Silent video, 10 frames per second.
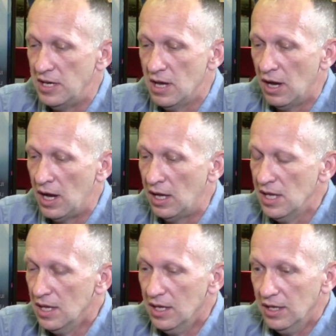And
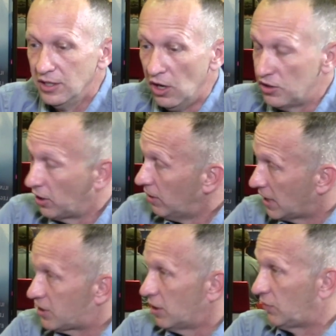so
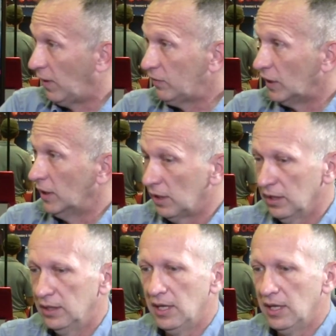next year's 50th,